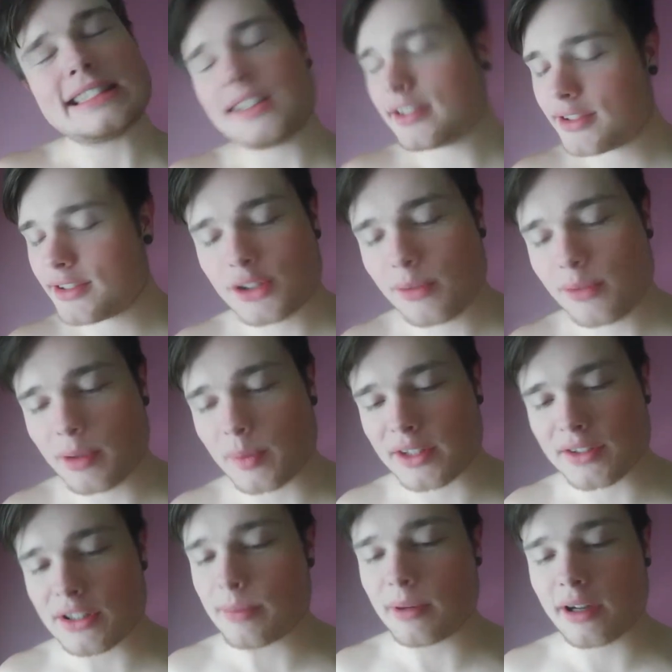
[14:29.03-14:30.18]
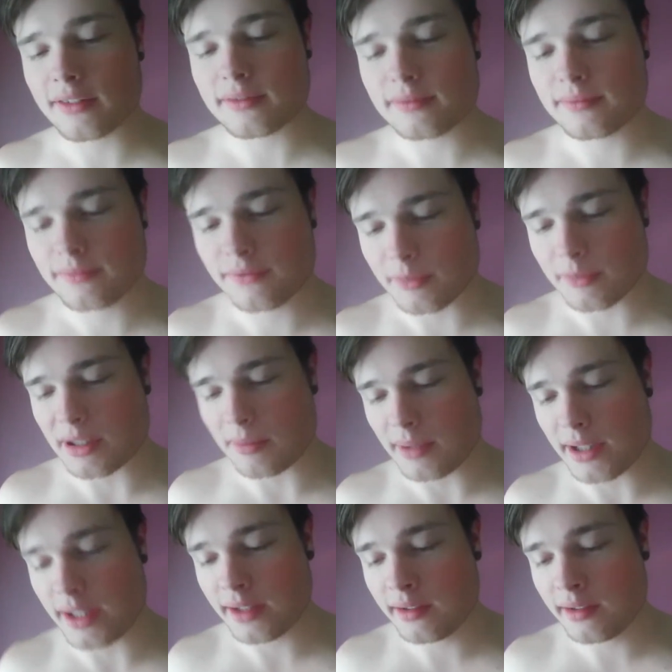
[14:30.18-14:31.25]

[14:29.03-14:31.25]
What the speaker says: Super weird spot for me to be.